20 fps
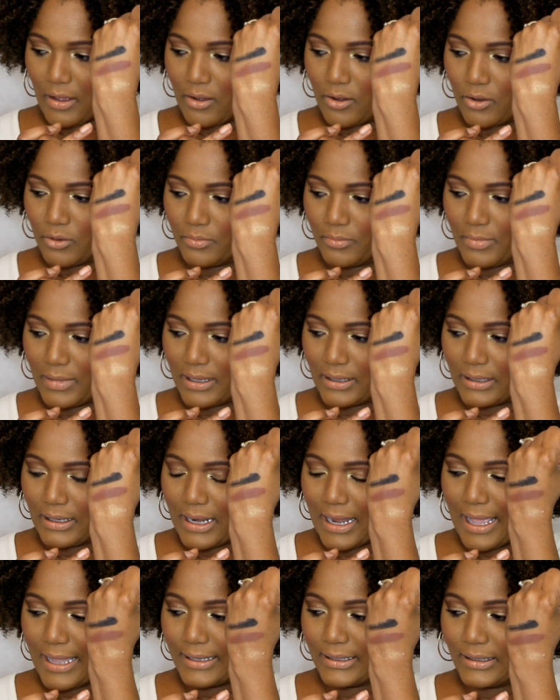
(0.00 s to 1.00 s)
I hope my
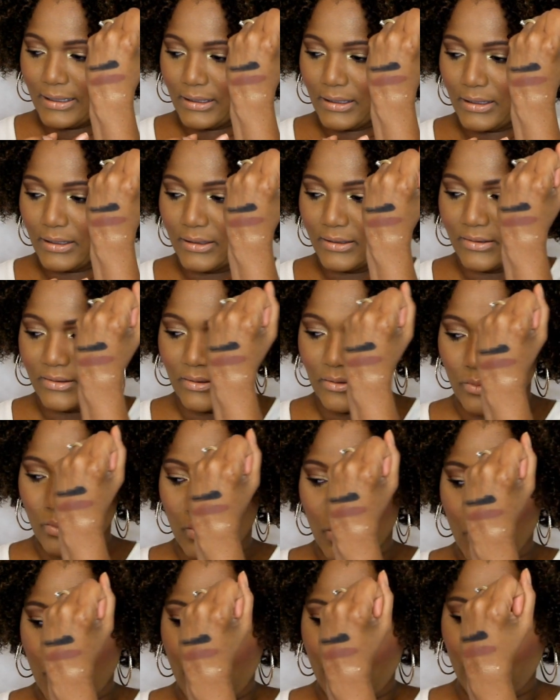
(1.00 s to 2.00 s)
lighting
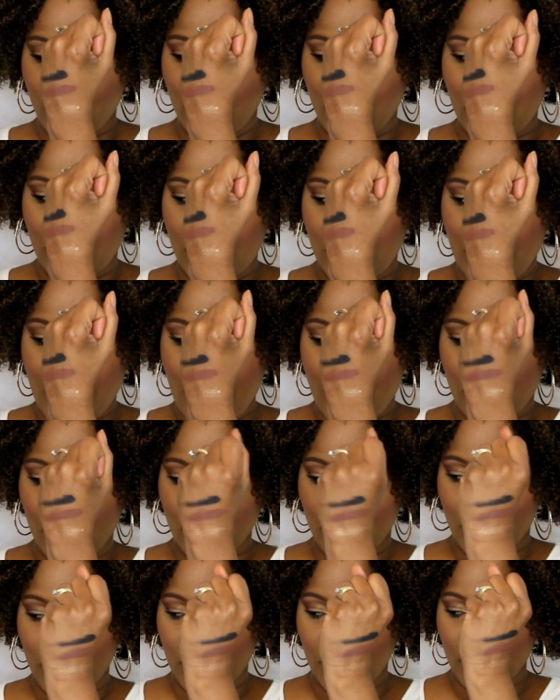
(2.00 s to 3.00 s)
isn't washing it
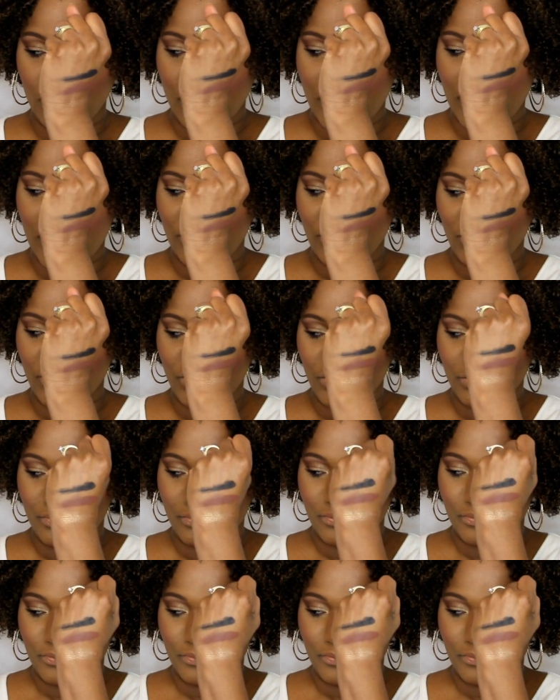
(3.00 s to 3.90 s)
out too much.